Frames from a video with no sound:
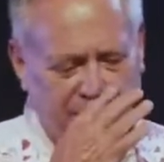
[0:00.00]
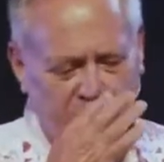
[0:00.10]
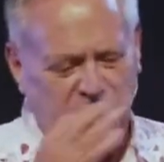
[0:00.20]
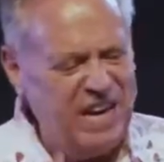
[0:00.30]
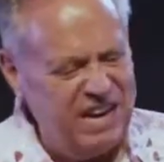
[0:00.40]

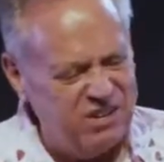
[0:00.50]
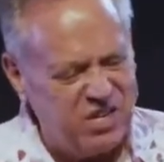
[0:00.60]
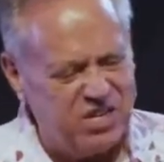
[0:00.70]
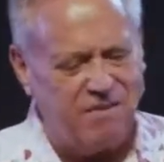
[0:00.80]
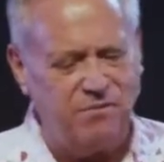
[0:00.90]
When you hear
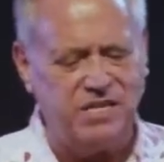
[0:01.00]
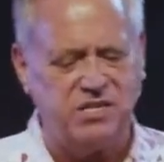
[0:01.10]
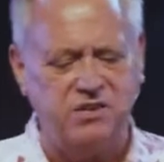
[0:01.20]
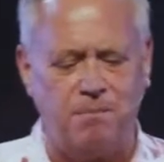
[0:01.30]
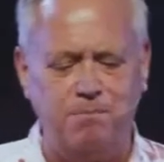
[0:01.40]
stuff that's
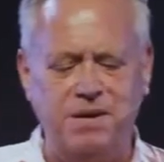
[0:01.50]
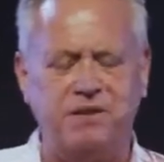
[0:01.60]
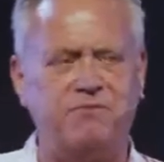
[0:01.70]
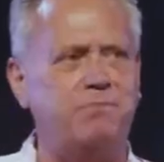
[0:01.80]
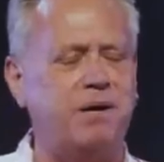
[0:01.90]
not
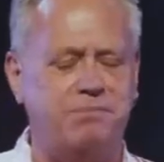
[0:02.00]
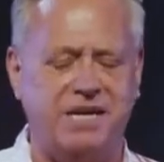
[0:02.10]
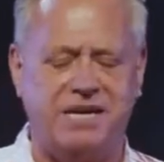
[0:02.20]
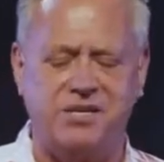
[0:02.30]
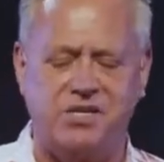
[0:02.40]
meant for
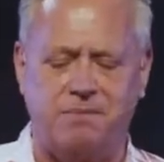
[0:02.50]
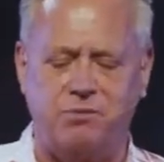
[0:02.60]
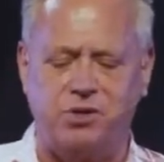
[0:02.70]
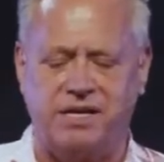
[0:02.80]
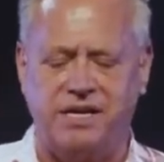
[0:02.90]
public
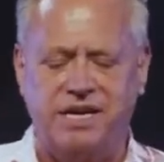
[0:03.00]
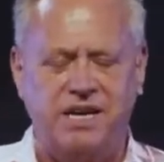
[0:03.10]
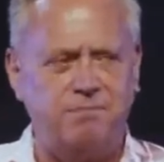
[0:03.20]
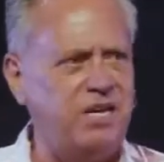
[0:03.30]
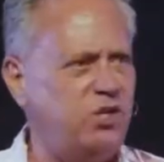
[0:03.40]
consumption,
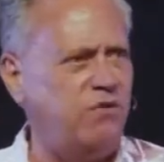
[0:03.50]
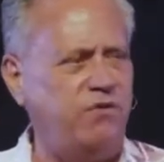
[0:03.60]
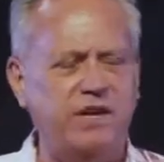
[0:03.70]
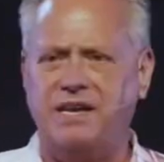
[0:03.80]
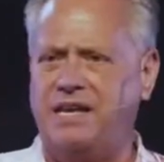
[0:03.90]
it makes you
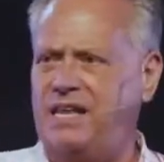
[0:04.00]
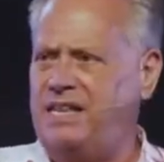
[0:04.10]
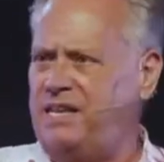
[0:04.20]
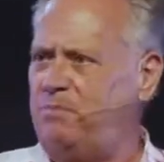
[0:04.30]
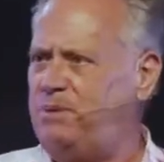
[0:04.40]
feel a
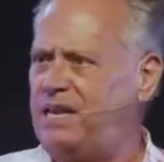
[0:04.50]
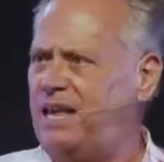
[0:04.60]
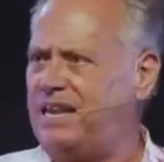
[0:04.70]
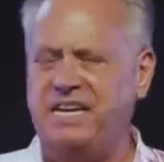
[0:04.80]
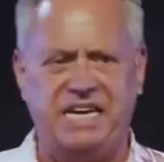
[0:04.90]
little bit
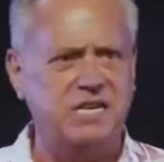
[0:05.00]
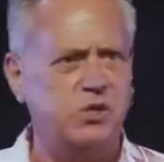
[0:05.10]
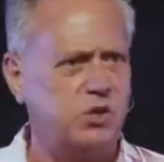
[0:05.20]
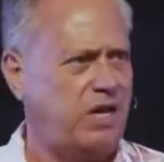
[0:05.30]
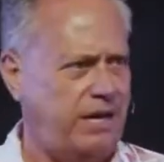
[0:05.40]
like an
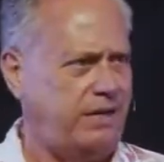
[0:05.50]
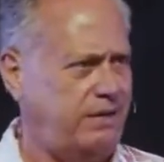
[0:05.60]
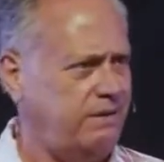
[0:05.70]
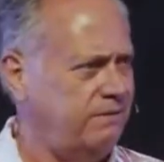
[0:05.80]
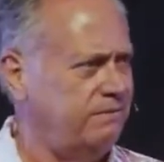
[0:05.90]
insider.
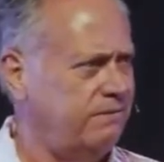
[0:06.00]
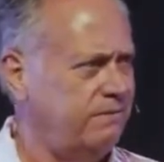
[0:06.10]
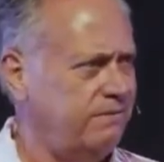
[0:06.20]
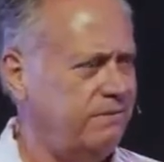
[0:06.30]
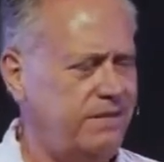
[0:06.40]

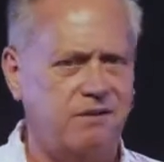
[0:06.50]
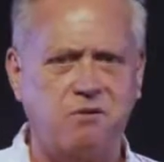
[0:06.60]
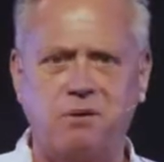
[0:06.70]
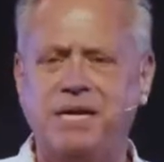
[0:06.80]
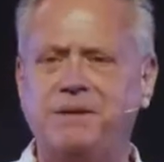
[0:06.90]
You know
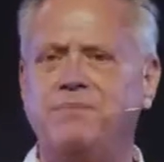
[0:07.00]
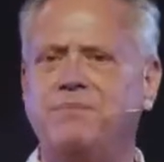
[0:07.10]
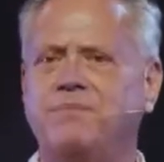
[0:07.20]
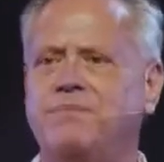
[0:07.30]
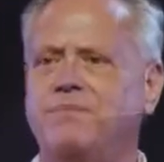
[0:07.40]
what I mean?
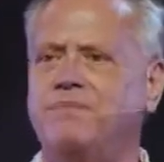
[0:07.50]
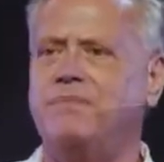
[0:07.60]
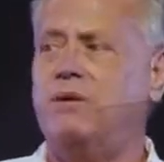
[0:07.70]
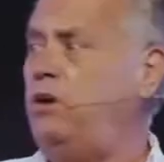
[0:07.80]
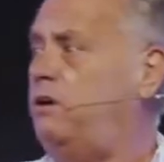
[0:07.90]

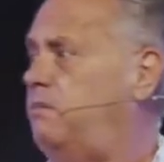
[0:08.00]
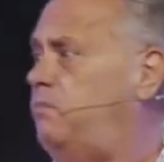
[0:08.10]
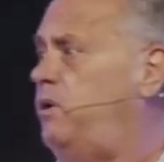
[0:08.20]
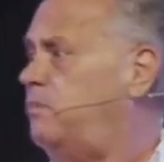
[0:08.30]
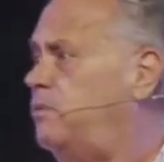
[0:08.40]
We
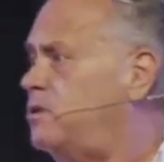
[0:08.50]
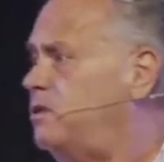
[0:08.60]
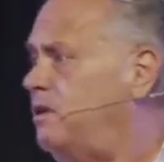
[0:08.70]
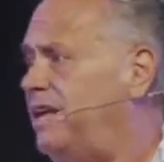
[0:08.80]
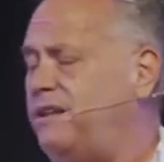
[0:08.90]
got
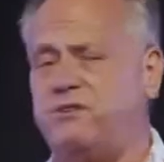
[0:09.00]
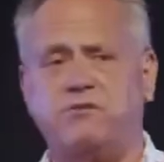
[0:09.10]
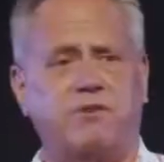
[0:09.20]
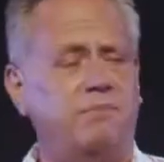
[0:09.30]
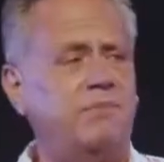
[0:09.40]
personal letters
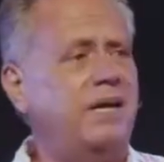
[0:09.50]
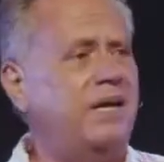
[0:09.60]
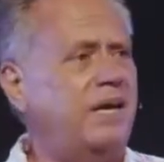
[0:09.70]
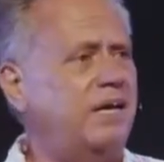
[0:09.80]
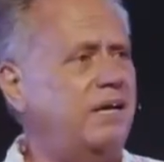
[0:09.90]
from
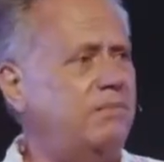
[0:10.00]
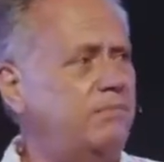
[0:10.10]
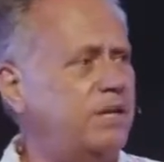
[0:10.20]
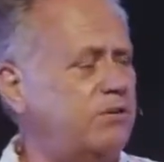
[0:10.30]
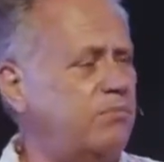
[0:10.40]

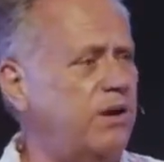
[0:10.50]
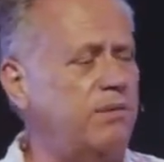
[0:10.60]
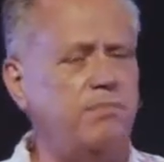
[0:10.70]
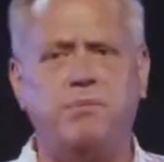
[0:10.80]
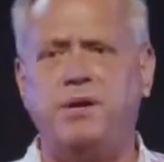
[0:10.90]
Pastor Brian
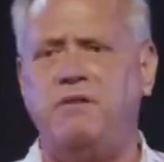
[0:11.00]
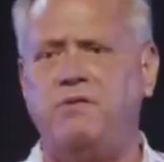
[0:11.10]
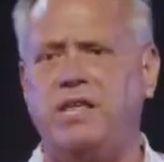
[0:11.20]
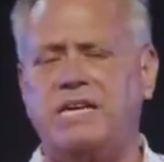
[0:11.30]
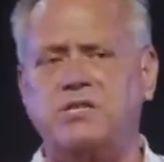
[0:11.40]
and Bobby over
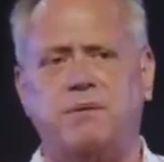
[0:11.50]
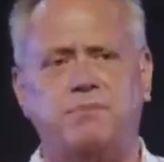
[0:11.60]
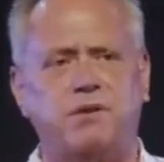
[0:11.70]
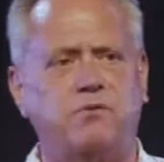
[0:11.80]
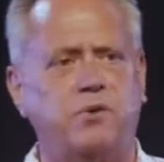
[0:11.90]
the last
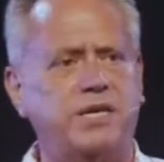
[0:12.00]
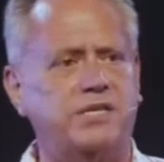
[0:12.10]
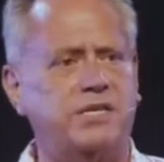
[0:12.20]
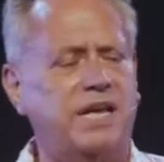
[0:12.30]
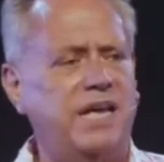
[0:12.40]
couple of
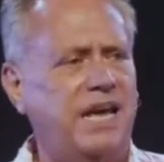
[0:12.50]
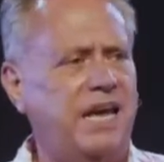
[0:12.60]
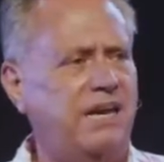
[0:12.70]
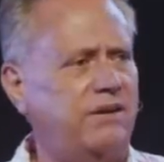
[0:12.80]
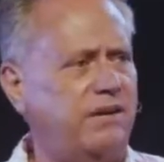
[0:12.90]
weeks,
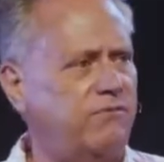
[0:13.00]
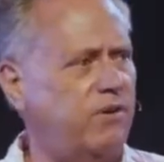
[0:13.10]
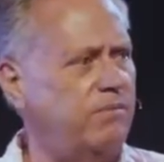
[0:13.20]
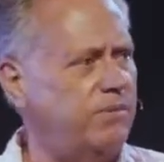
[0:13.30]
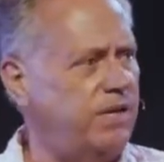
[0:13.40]
and
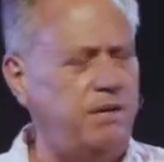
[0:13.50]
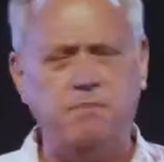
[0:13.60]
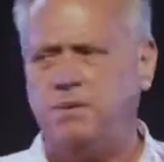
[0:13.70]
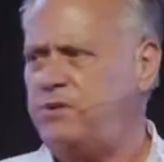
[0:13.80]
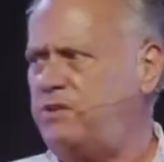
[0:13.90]
from key
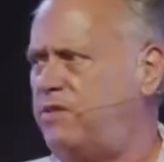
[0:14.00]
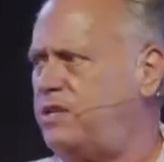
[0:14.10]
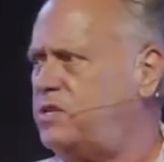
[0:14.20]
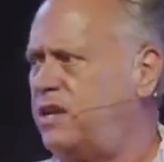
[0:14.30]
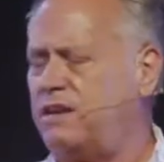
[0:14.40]
members of their
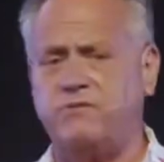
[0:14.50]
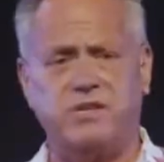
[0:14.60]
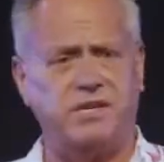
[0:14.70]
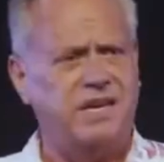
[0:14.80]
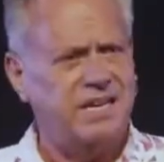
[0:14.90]
staff
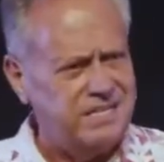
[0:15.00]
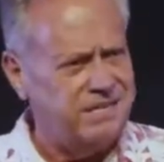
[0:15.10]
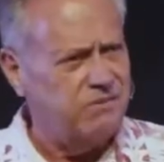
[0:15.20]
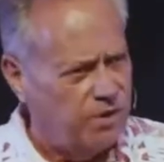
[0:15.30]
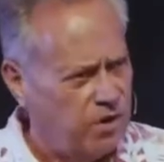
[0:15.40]

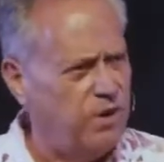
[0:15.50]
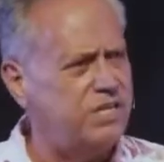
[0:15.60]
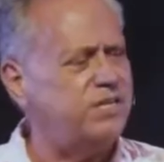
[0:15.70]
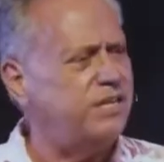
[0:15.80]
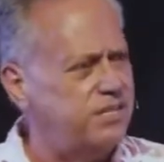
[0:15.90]
to
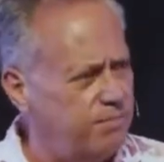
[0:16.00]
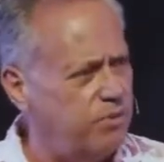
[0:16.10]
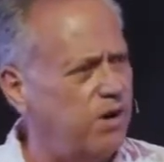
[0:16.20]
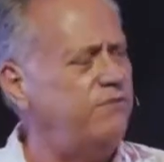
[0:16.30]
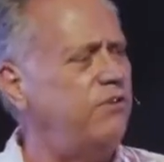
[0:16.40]
request us to
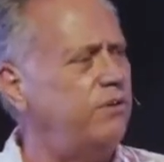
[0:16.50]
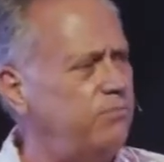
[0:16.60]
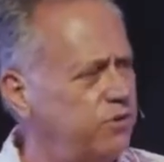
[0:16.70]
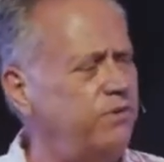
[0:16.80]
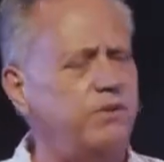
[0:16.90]
pray for them
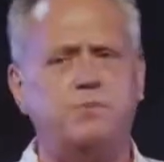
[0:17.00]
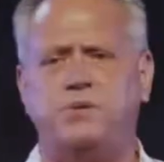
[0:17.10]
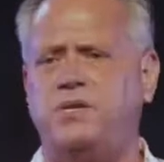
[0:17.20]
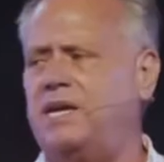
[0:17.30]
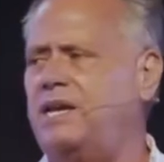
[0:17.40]
during this
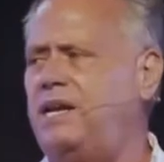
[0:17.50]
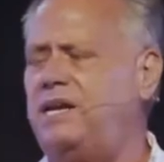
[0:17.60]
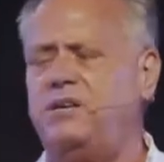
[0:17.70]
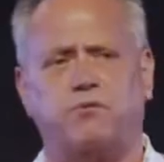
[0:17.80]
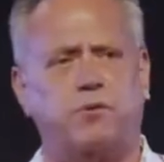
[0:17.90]
particularly
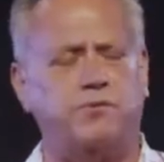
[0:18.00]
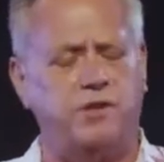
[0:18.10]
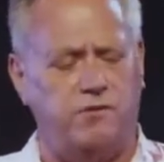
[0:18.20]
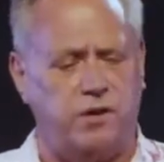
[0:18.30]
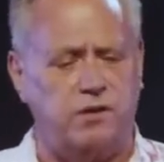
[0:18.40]

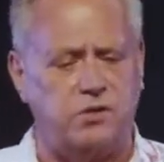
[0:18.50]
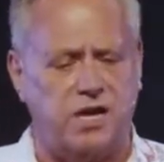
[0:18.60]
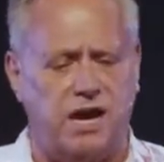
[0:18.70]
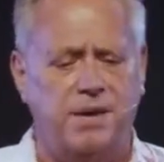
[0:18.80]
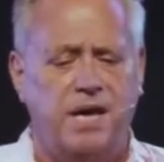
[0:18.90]
difficult
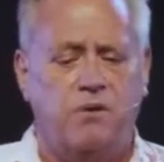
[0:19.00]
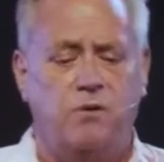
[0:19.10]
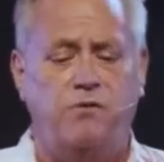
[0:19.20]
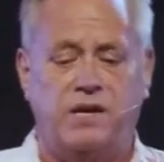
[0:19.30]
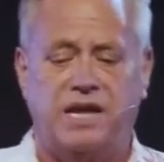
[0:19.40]
time. We
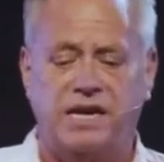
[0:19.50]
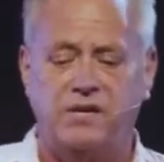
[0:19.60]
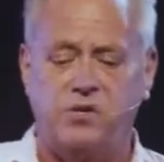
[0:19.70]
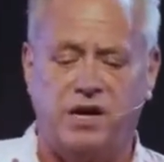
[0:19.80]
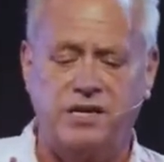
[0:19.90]
felt like
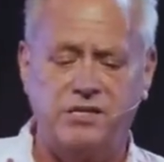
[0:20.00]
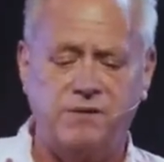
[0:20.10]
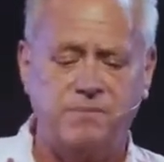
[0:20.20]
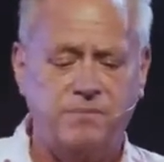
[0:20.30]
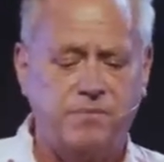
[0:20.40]
insiders.
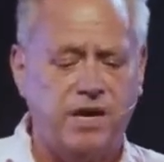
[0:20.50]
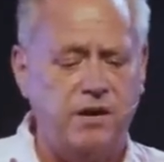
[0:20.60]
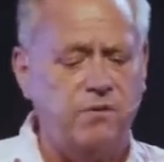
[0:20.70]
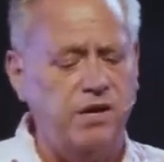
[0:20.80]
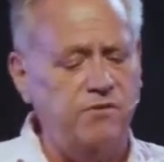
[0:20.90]

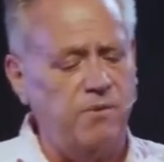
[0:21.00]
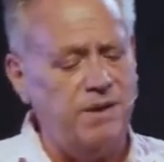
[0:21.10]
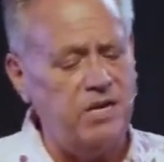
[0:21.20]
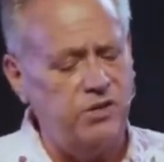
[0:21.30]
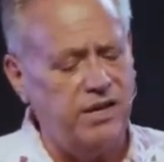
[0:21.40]
Hearing
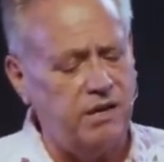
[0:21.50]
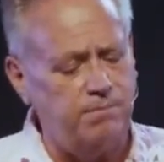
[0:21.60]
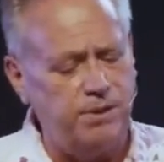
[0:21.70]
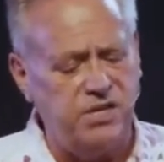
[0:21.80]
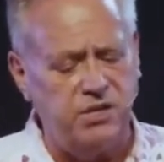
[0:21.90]
information that could
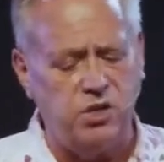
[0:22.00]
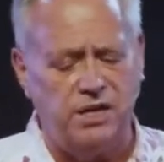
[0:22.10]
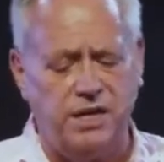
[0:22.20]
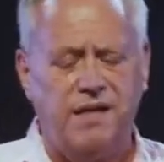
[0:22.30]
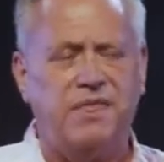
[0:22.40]

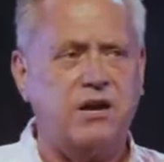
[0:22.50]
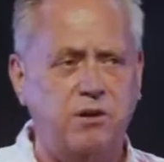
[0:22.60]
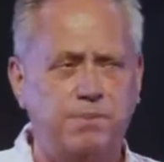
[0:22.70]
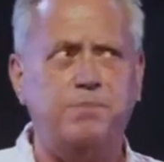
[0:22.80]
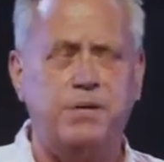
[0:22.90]

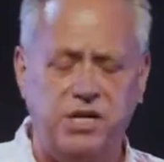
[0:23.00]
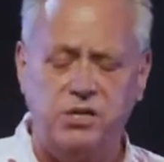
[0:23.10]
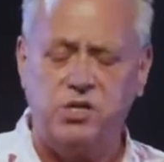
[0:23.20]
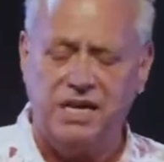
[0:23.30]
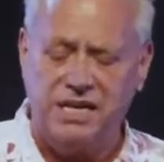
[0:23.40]
be
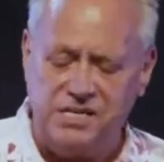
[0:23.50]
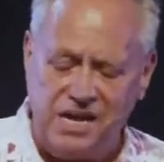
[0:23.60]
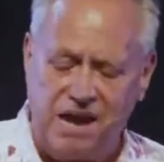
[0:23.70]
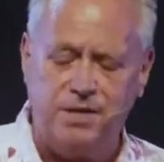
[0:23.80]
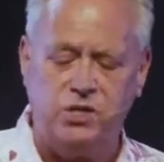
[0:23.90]
potentially
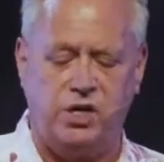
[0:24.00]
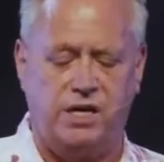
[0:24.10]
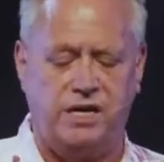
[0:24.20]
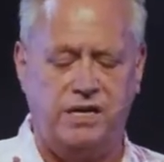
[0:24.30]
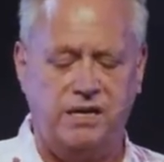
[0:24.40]

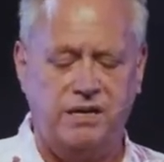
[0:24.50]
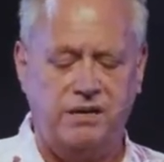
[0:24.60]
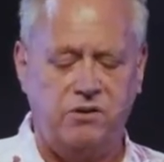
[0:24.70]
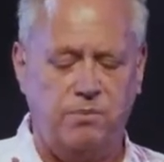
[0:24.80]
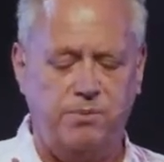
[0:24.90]
damaging
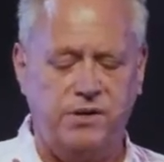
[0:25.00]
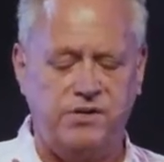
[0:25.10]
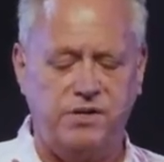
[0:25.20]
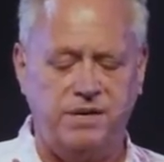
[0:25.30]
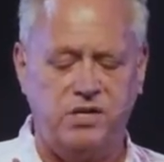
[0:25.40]
to a
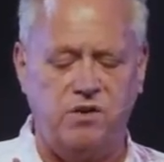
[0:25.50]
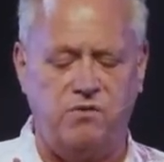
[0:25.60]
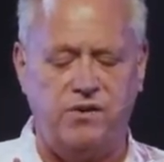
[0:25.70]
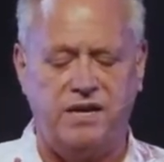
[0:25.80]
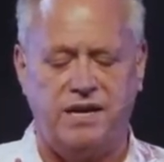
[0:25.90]
person makes you
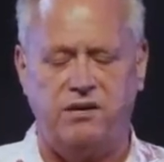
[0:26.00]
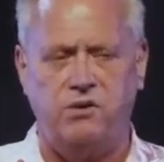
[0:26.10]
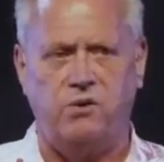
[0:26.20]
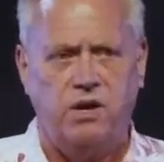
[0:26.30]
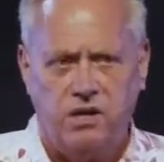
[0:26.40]
feel like
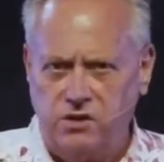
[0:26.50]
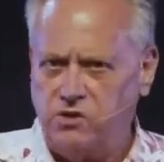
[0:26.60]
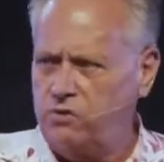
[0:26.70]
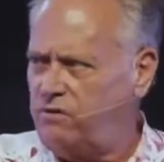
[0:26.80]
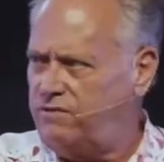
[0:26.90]
you're
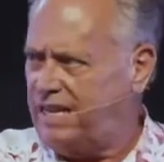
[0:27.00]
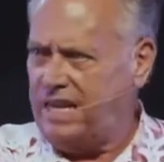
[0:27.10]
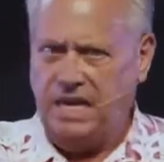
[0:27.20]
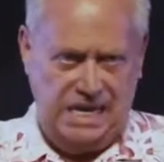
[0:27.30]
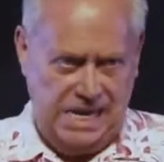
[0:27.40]
sort of like
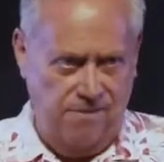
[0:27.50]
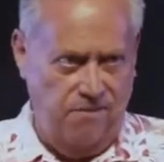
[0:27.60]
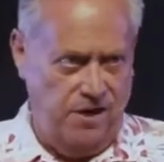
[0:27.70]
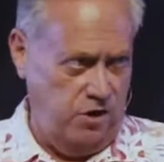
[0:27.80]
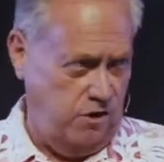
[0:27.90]
in
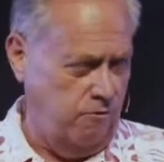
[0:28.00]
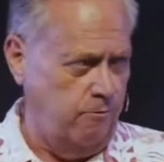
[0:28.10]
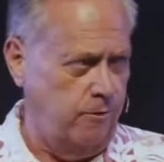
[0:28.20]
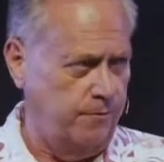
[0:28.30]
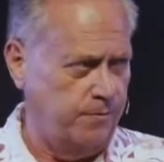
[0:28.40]
the know.